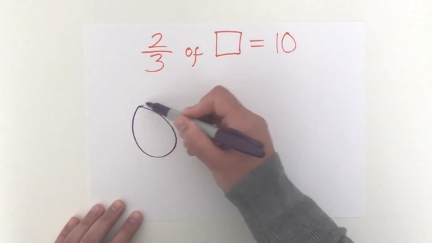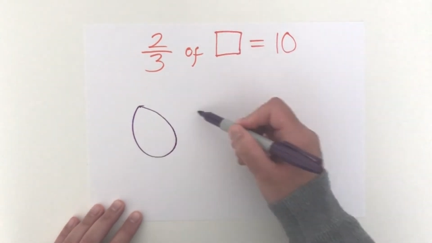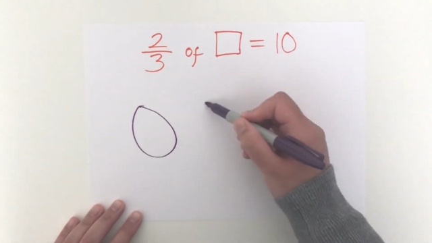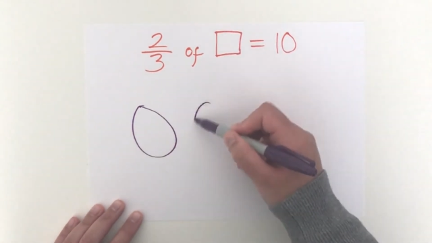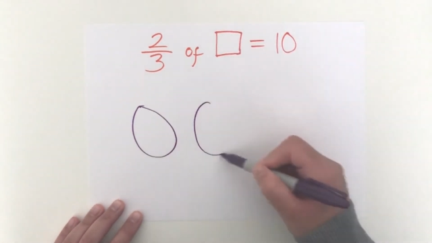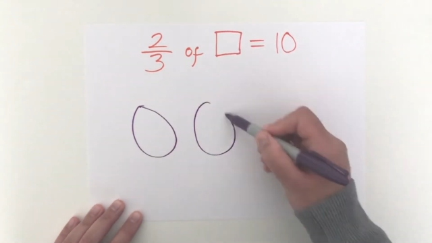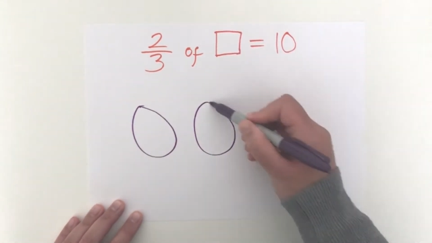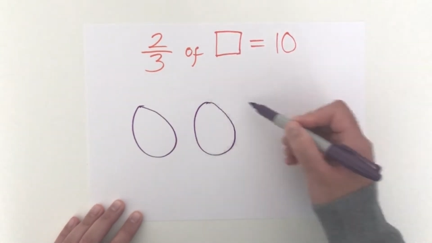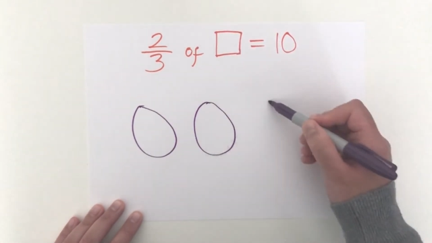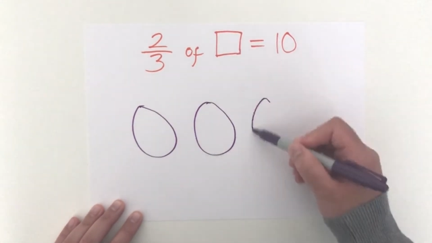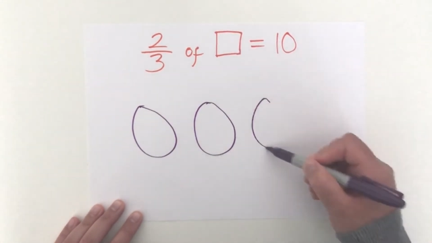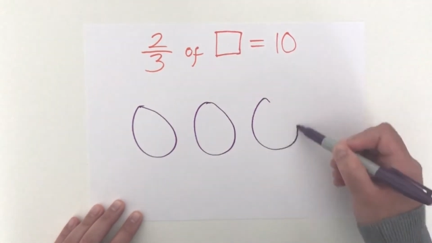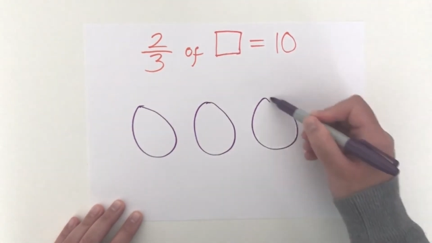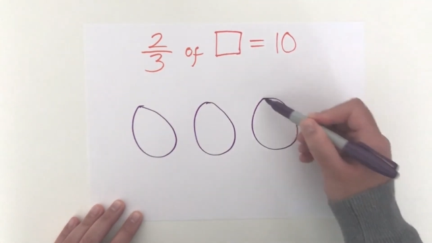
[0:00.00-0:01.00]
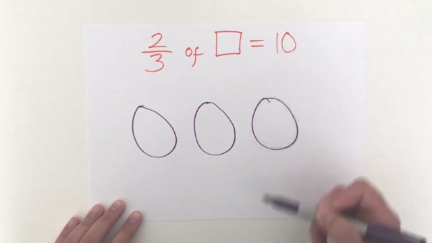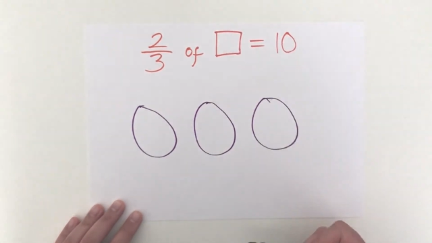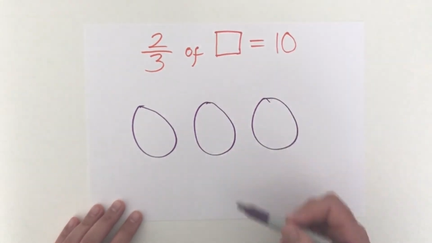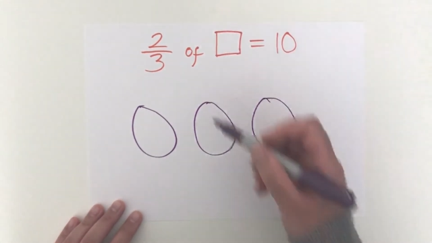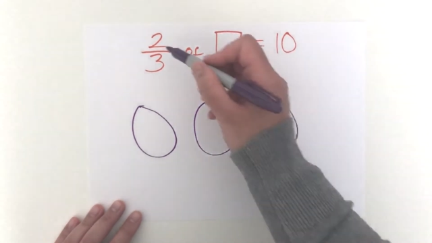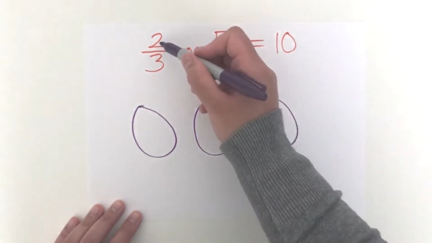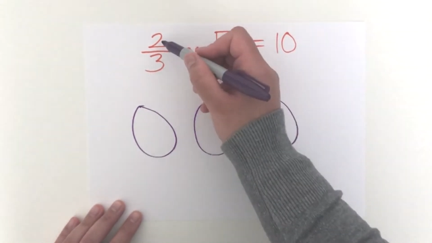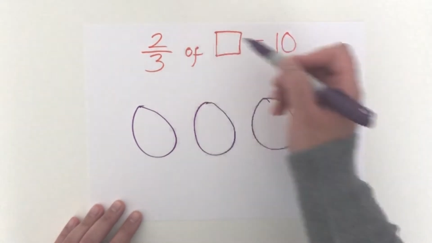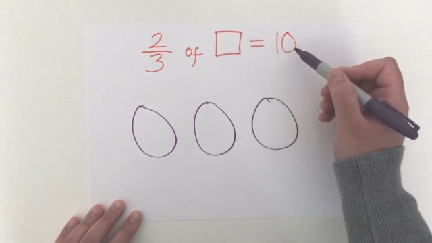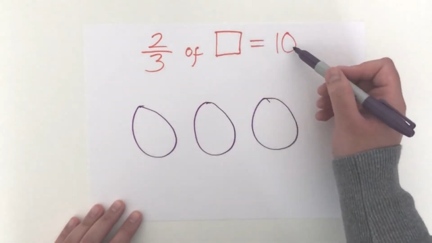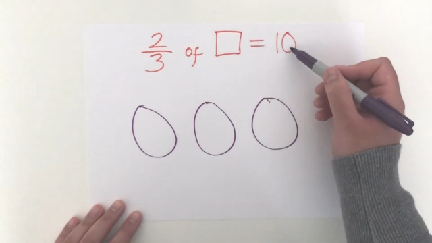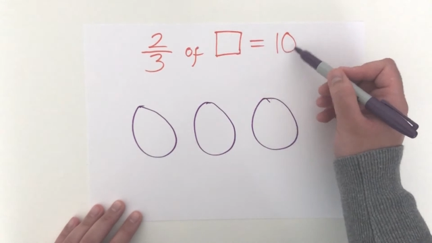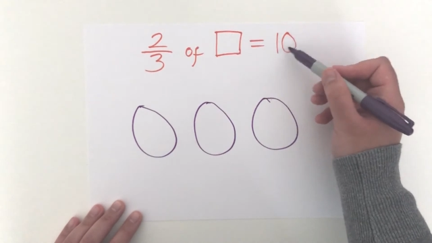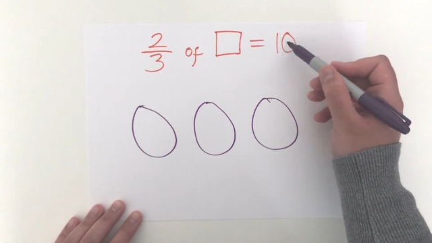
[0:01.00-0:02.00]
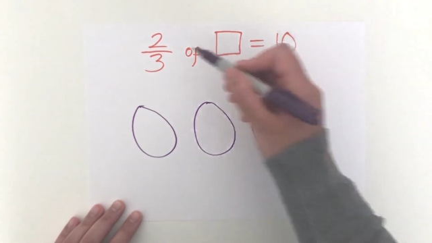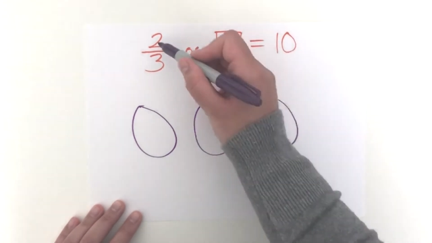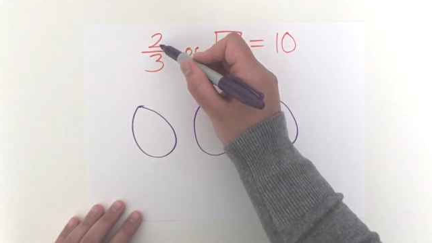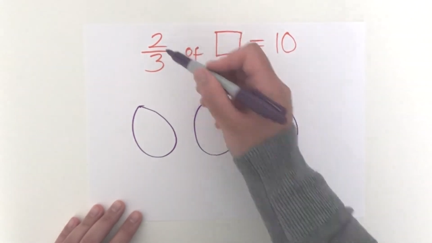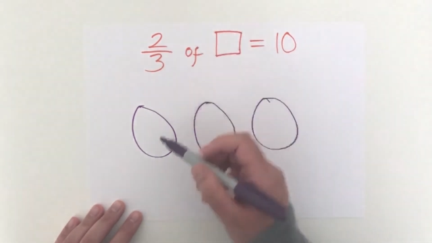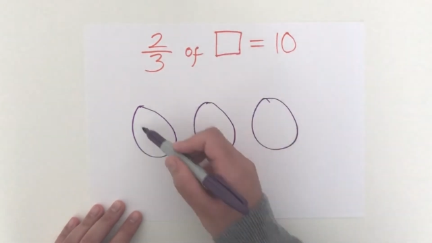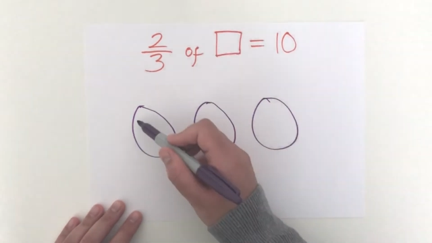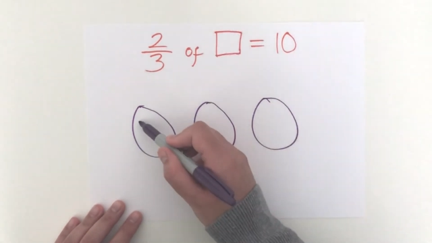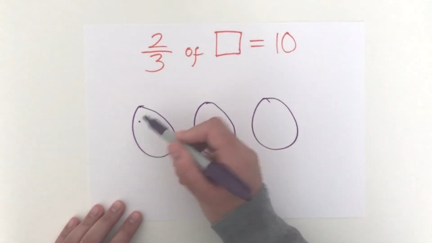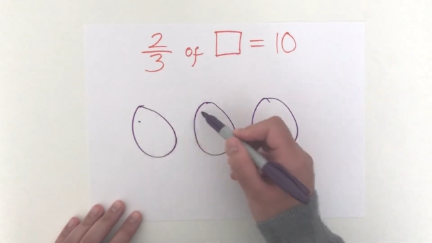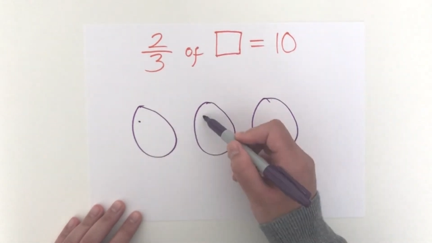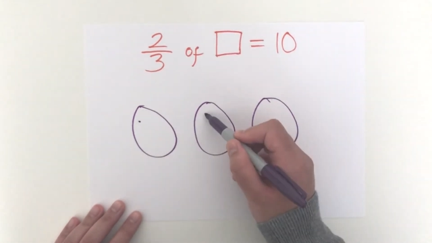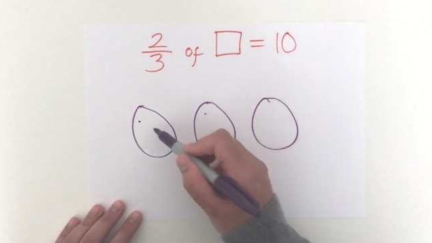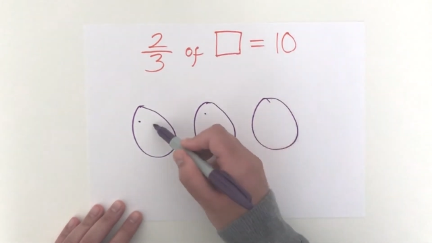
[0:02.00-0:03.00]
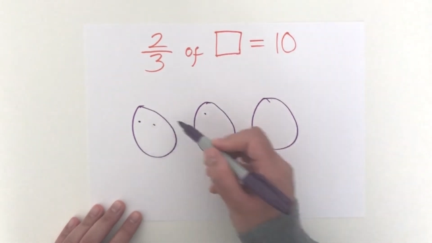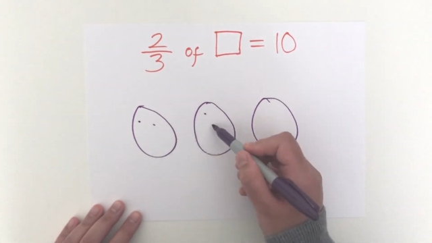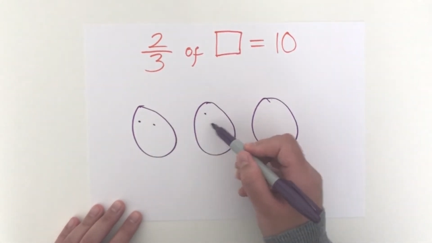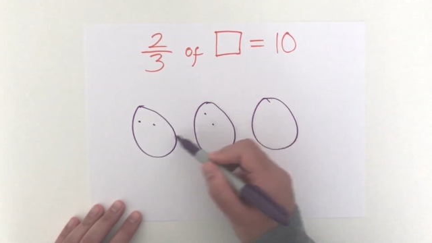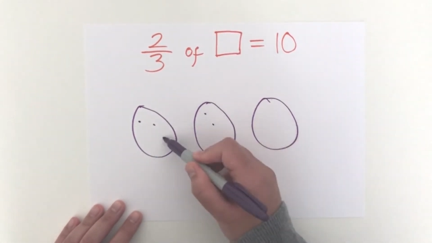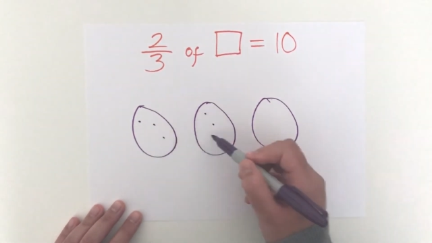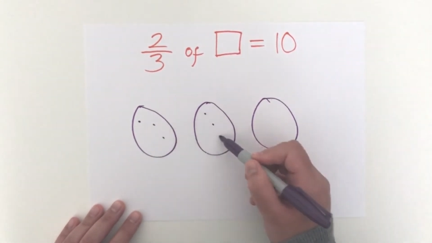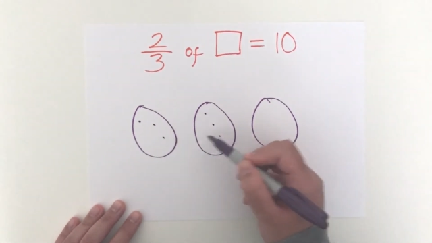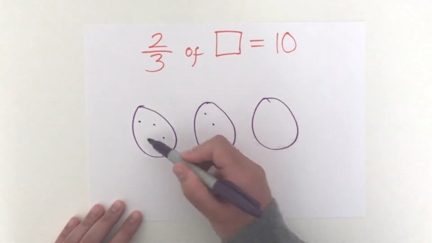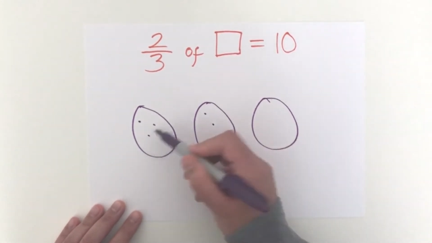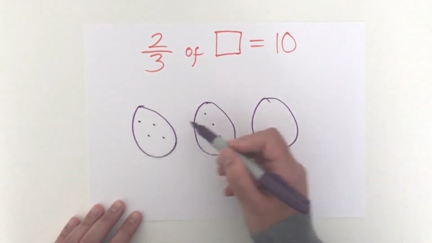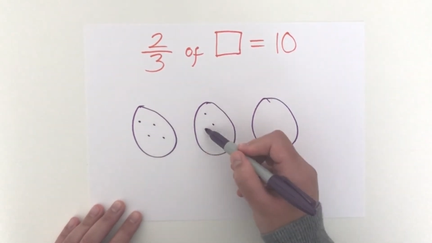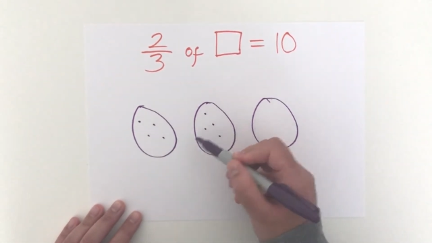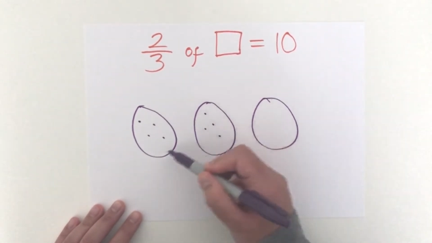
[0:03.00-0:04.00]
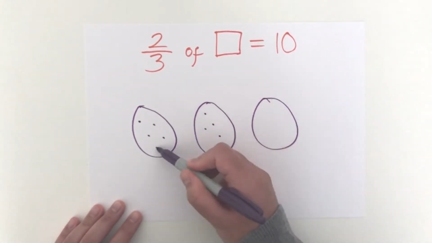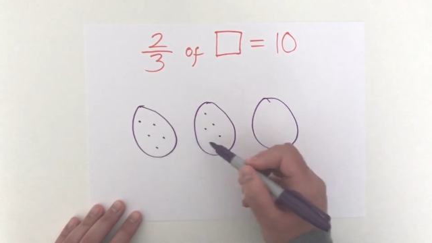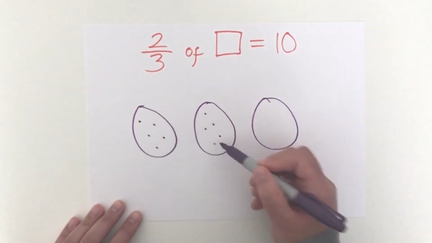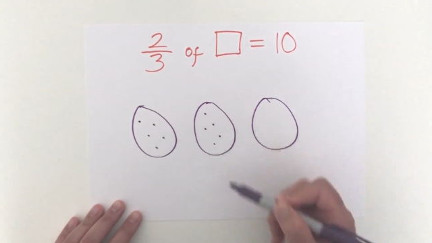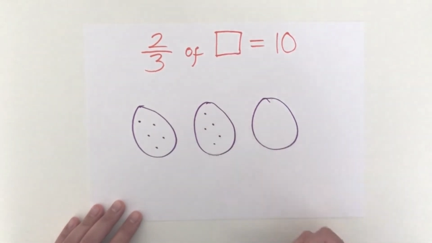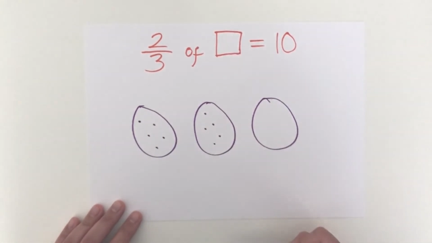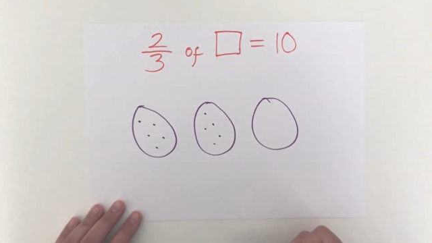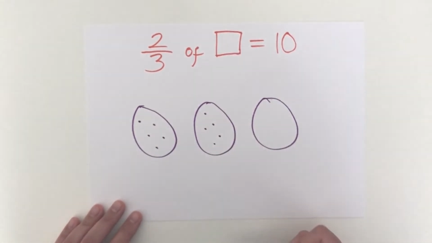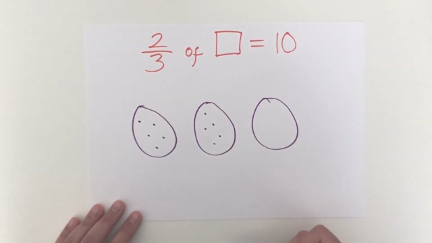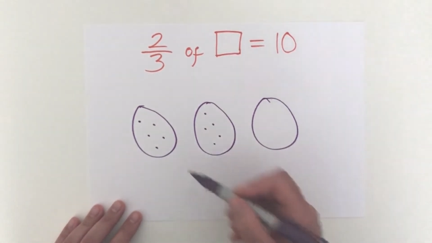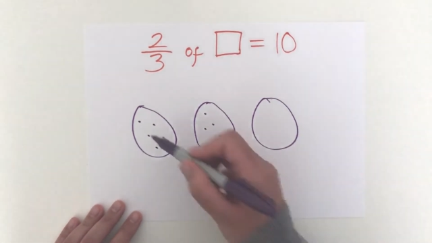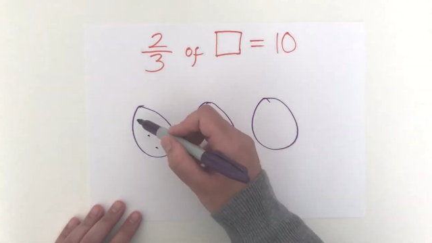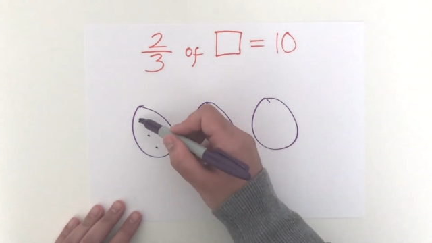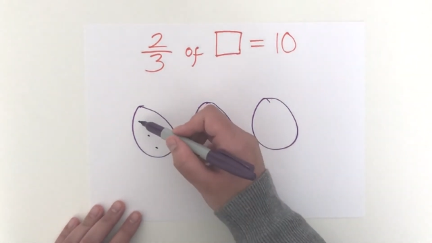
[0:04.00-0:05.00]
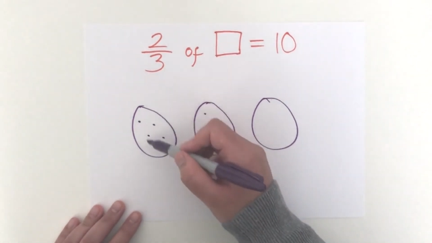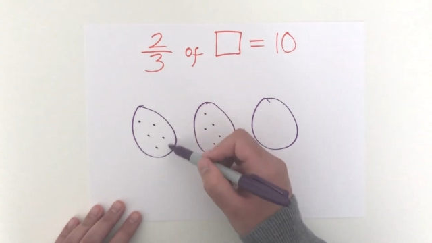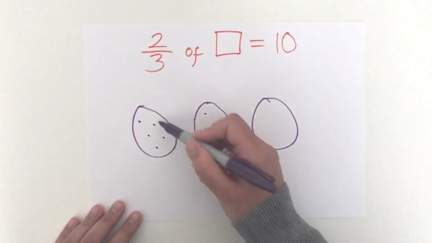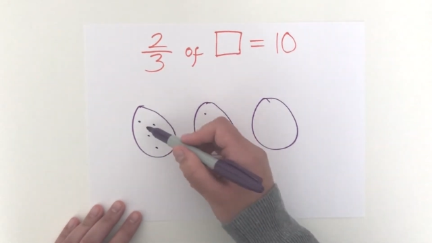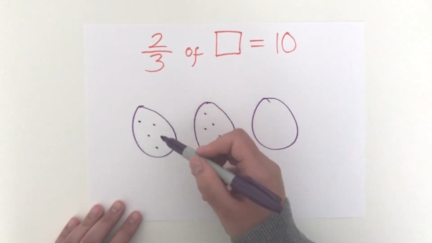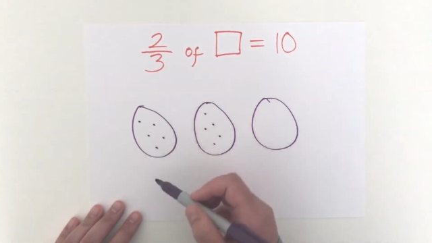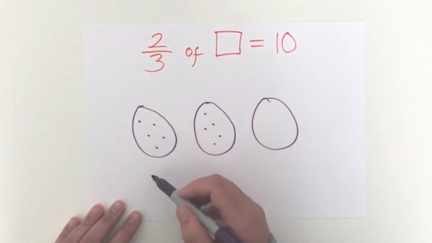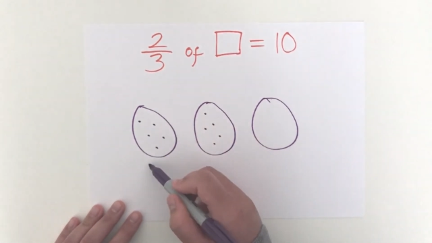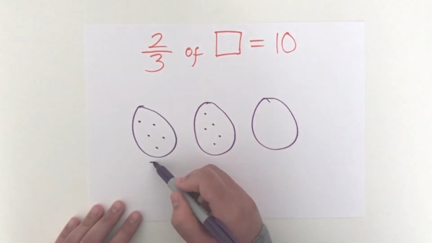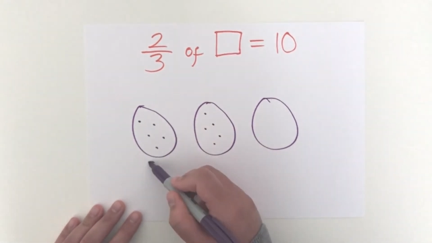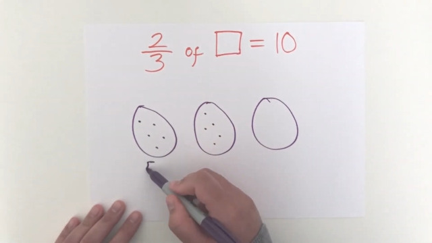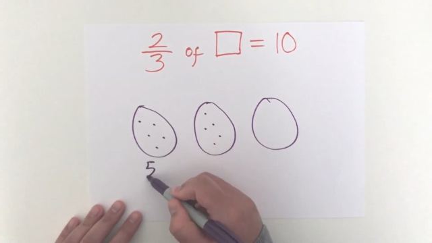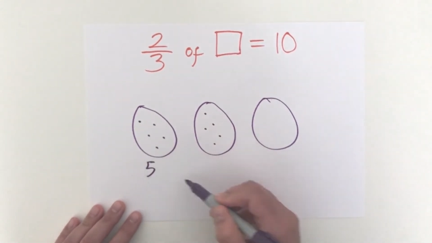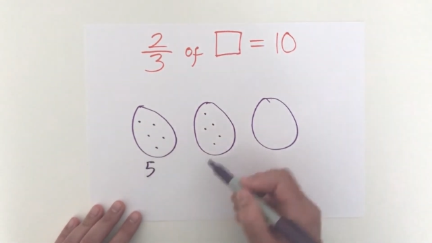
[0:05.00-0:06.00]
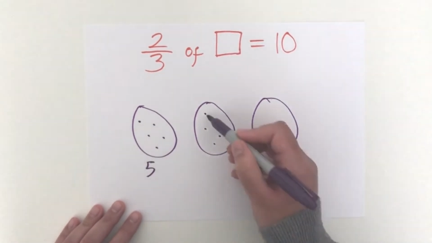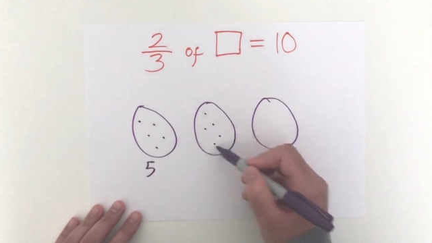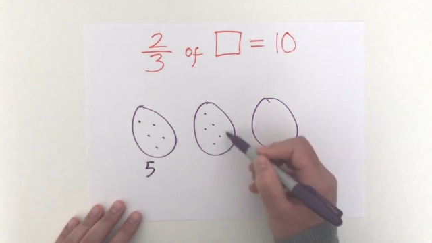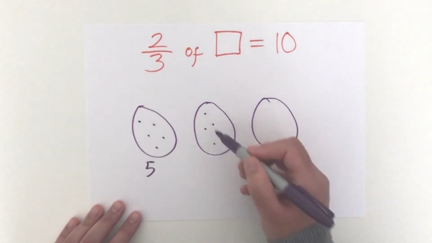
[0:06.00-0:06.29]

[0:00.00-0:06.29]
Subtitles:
No face is visible, so there are no lips to read.